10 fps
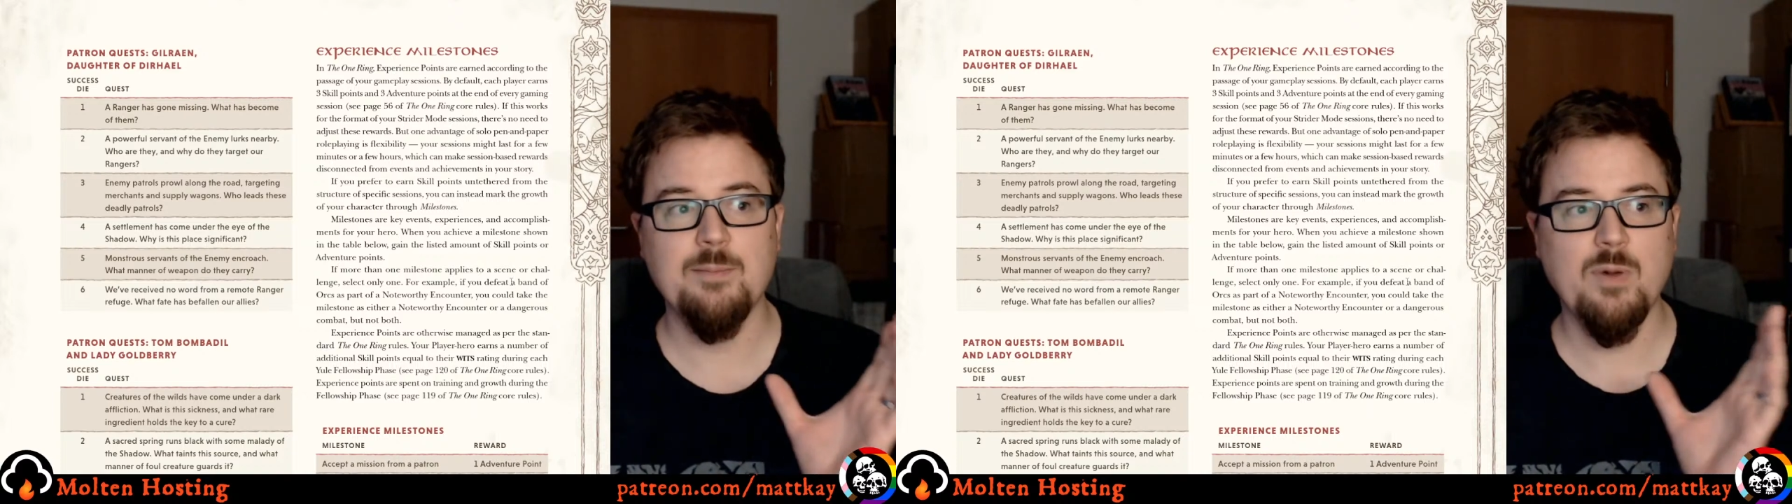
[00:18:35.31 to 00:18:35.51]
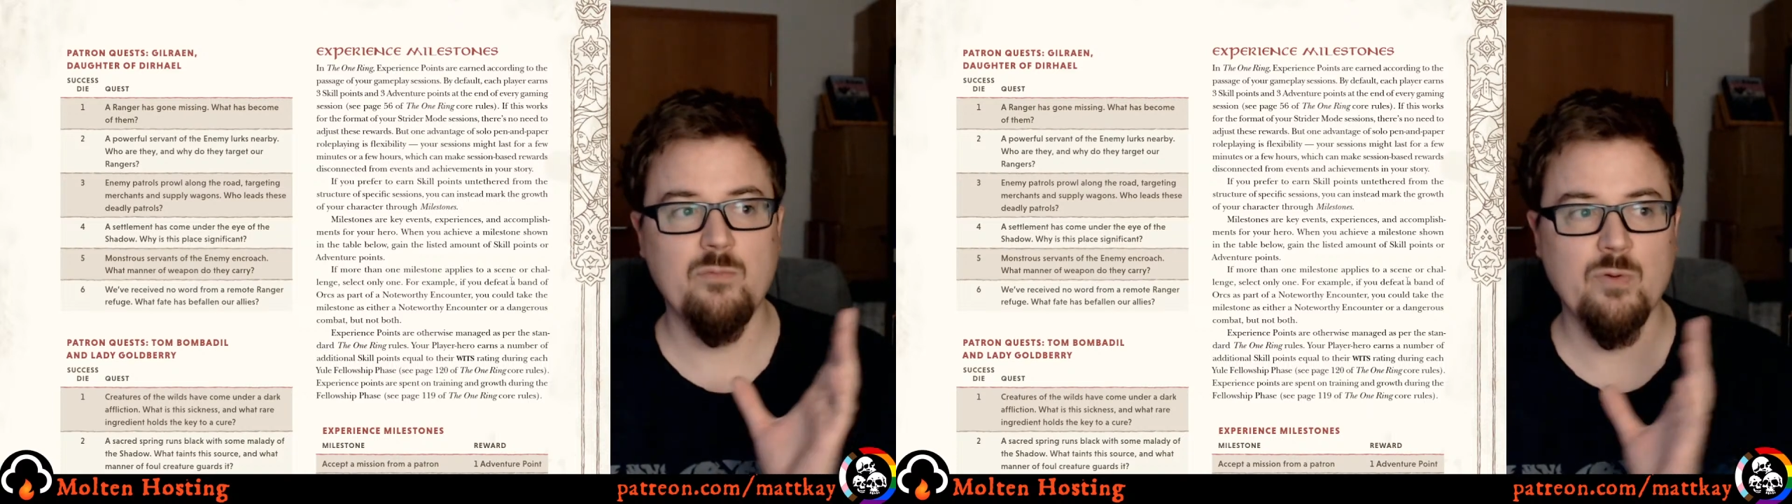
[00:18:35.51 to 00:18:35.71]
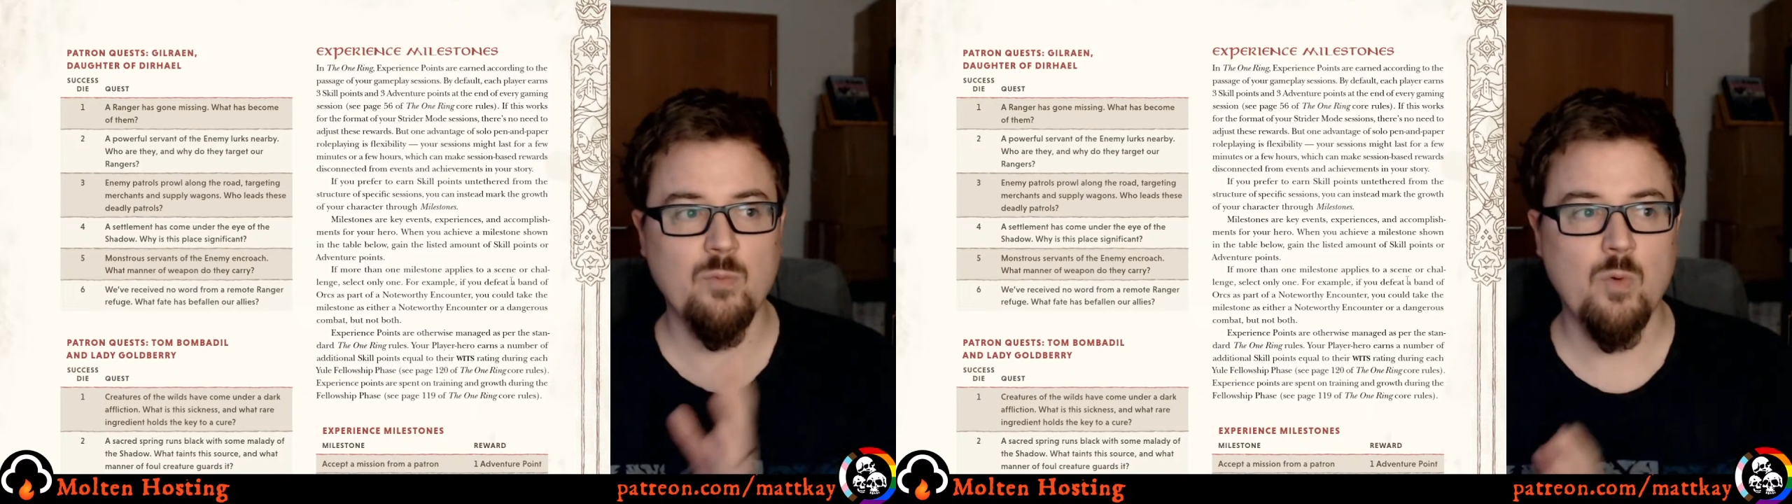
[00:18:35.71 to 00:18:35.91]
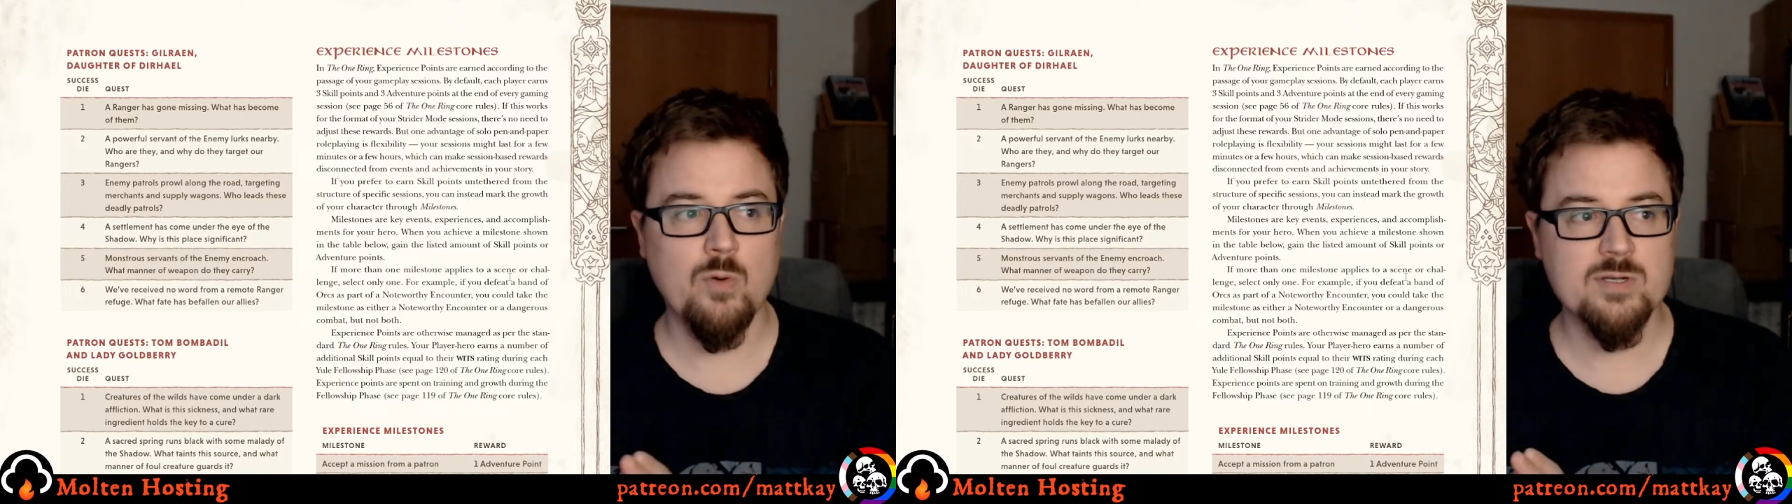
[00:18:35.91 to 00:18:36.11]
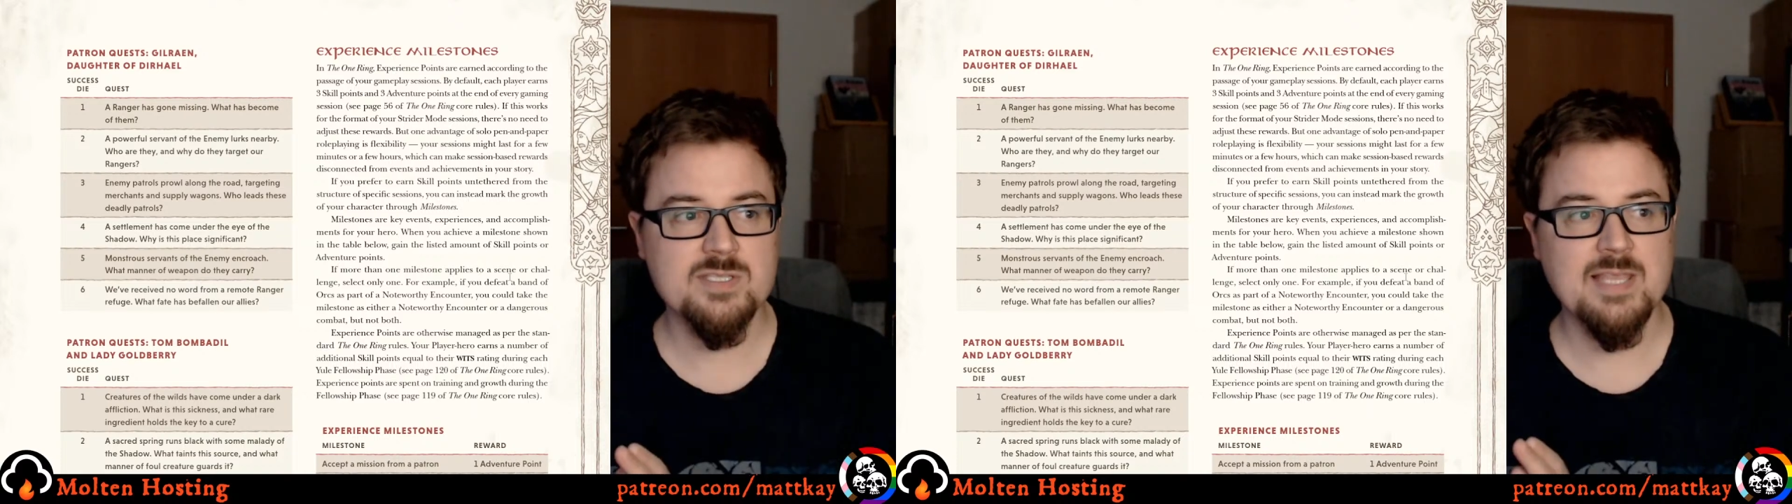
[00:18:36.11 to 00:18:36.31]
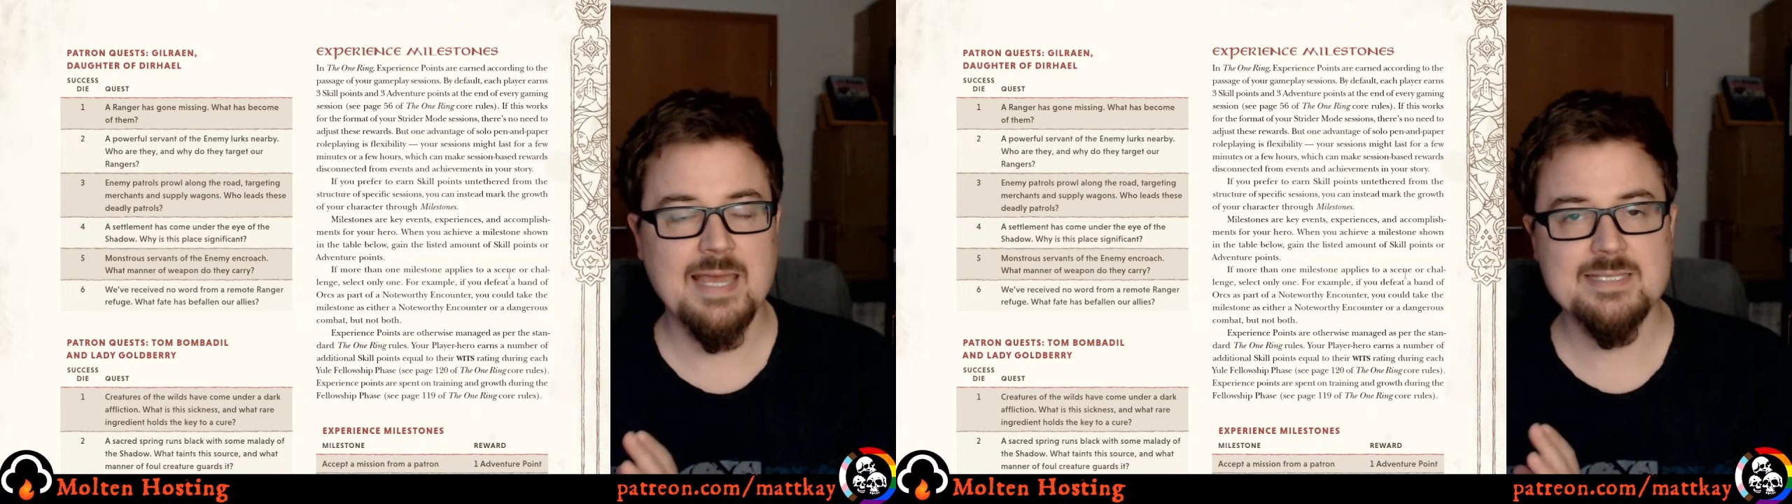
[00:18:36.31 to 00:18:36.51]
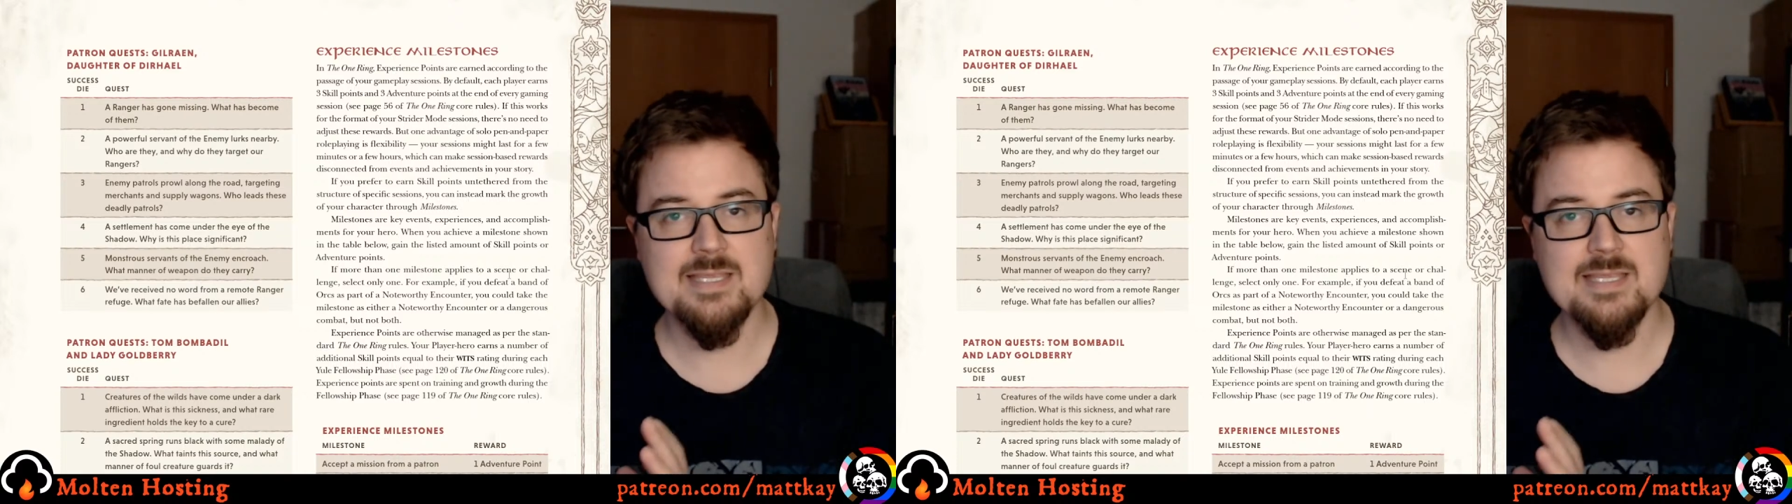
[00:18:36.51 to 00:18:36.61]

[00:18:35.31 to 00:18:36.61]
rewards that